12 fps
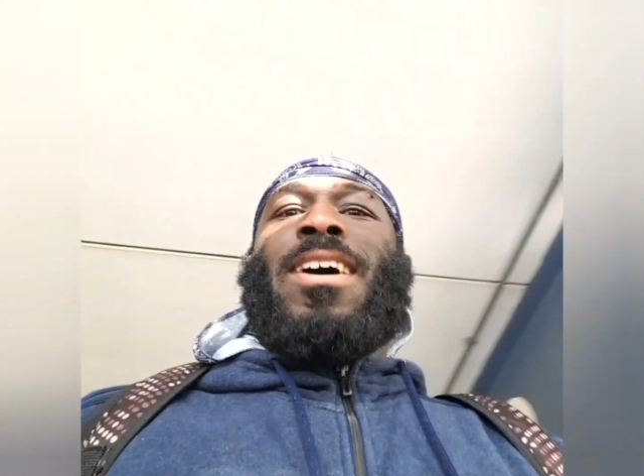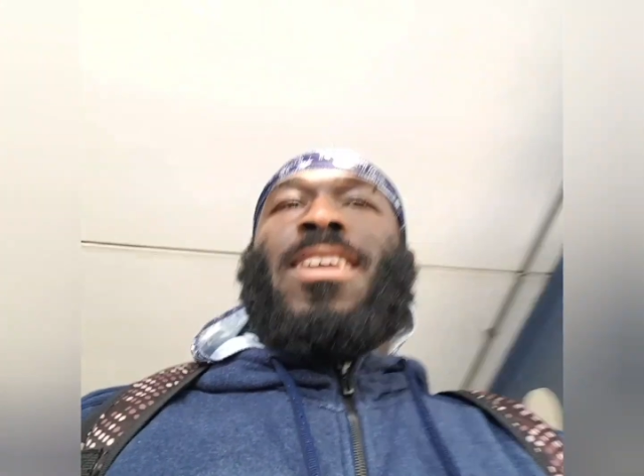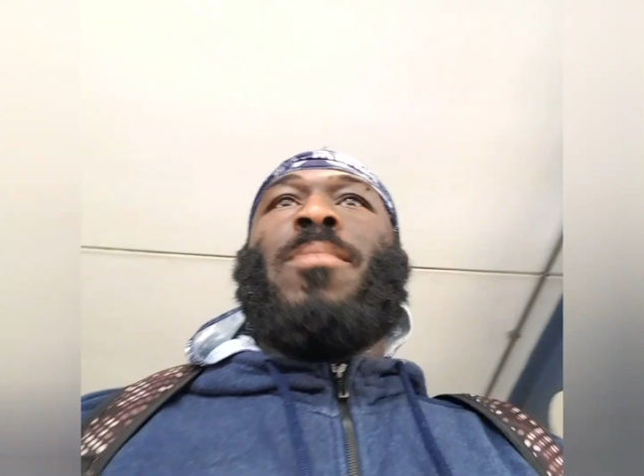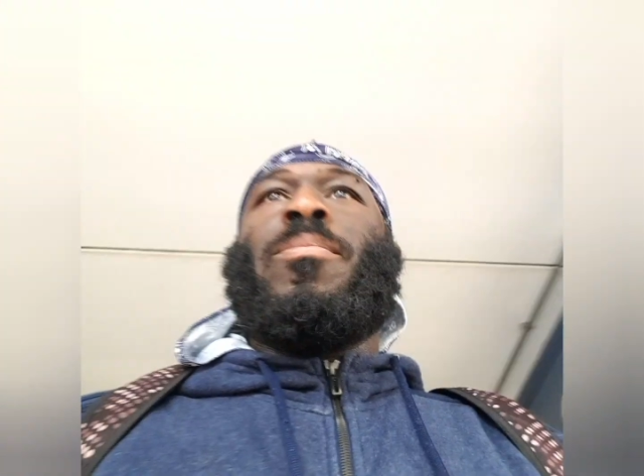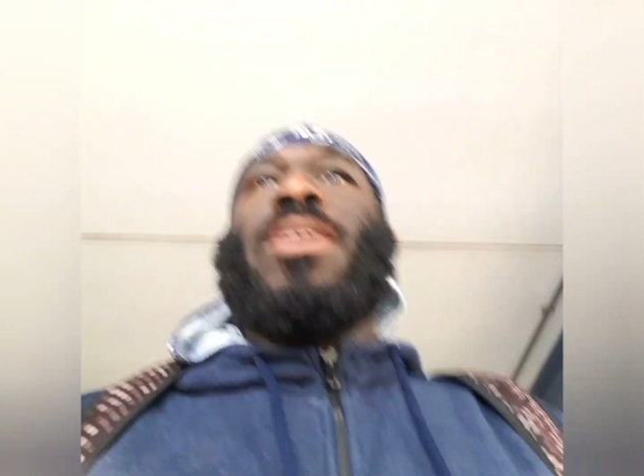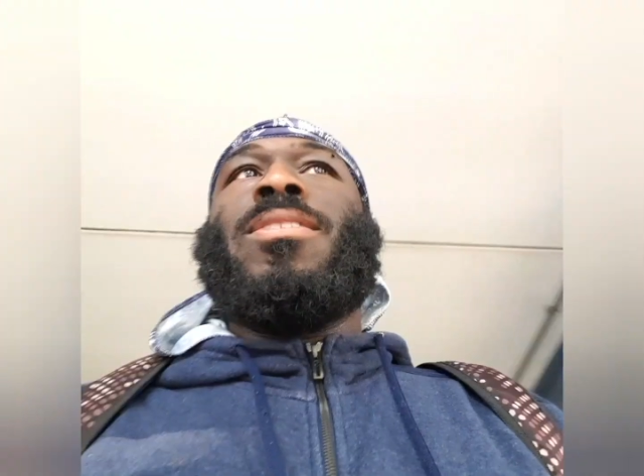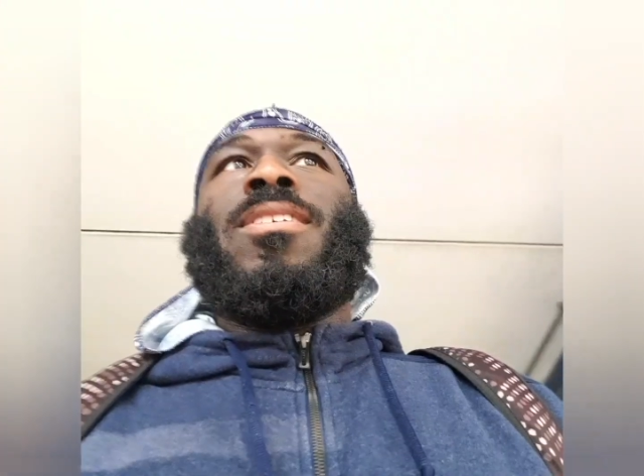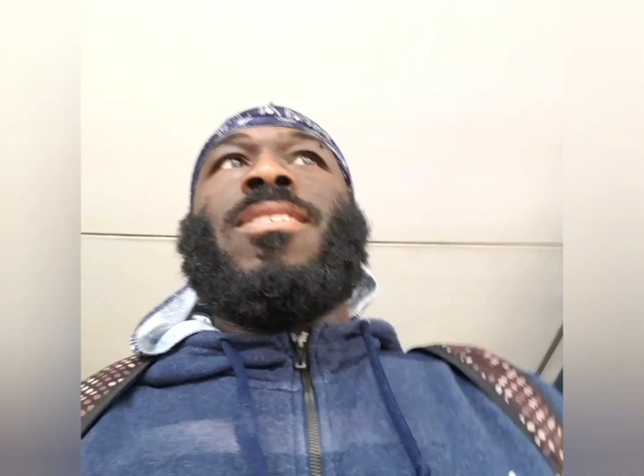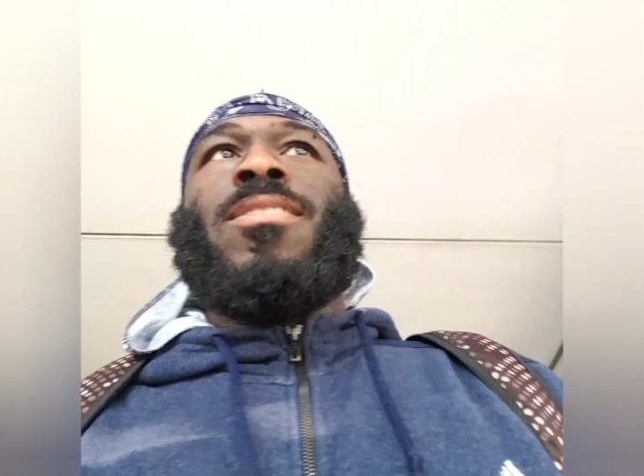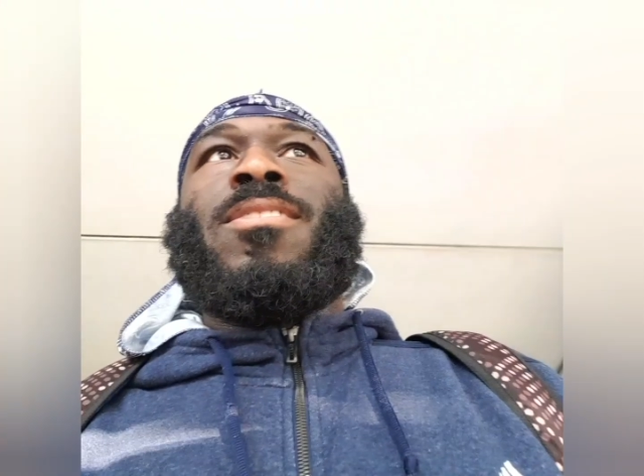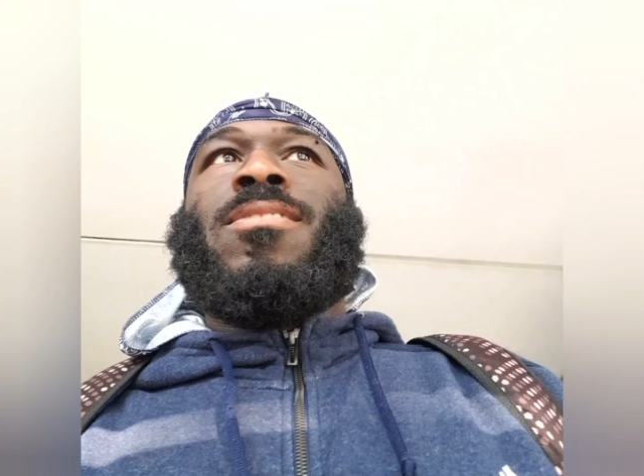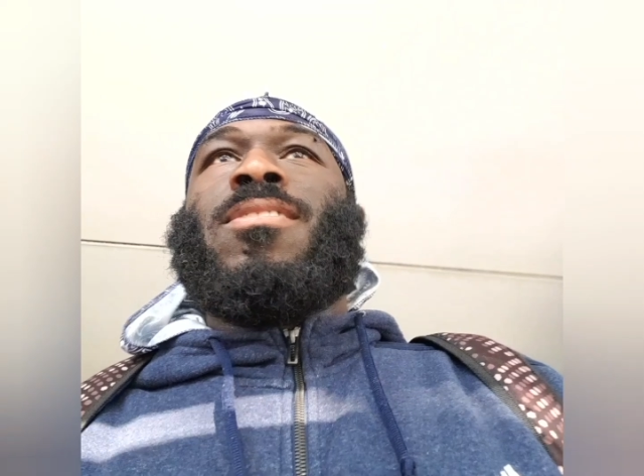that in
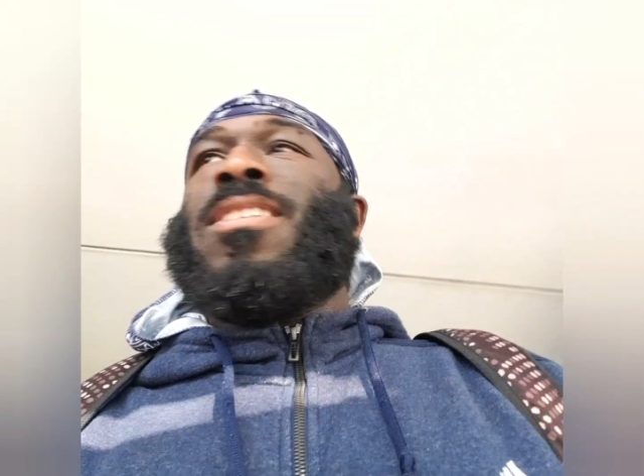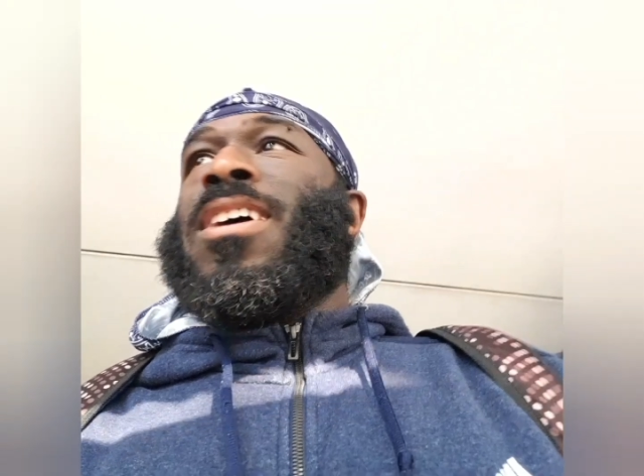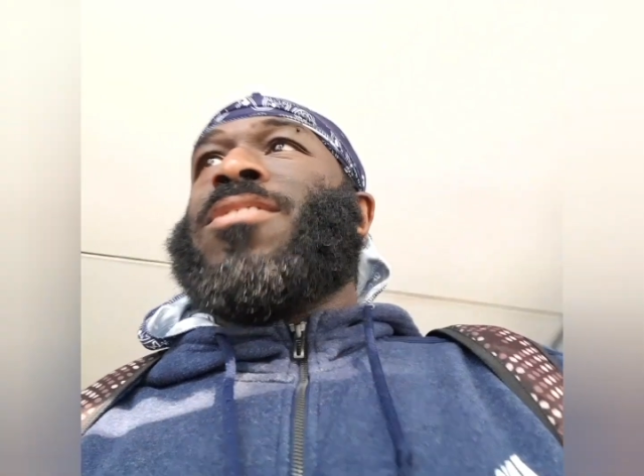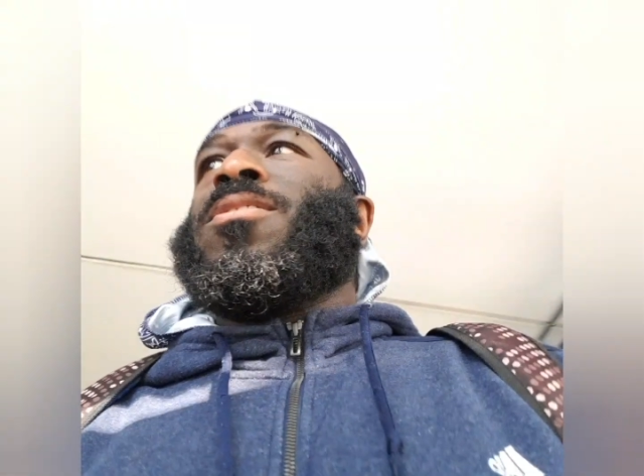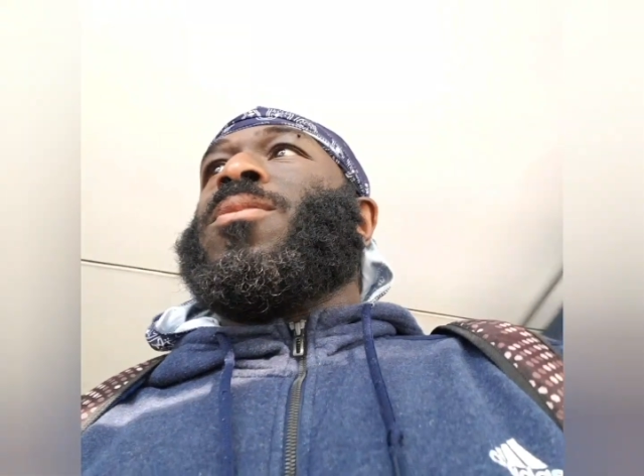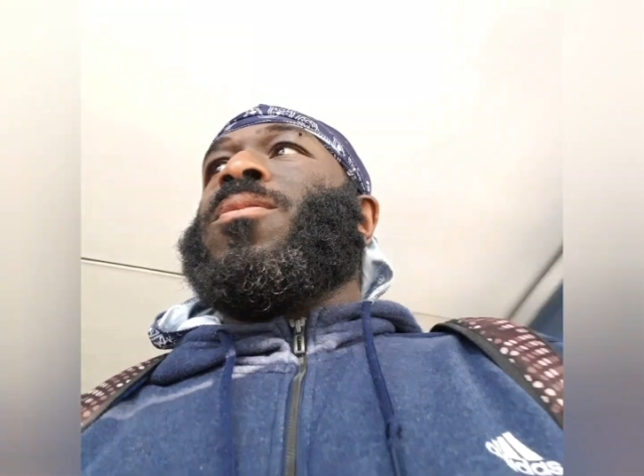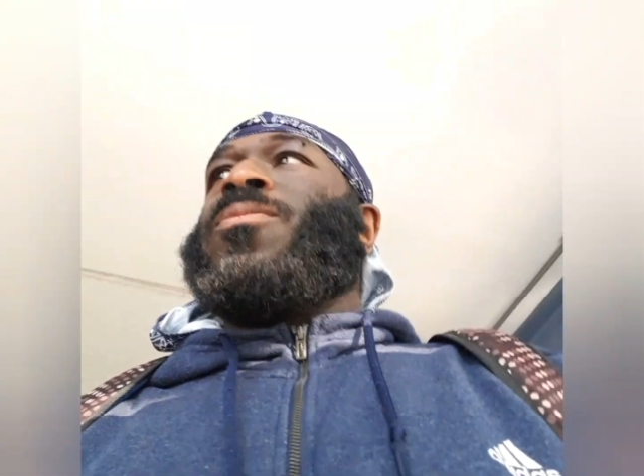abundance. And that's the good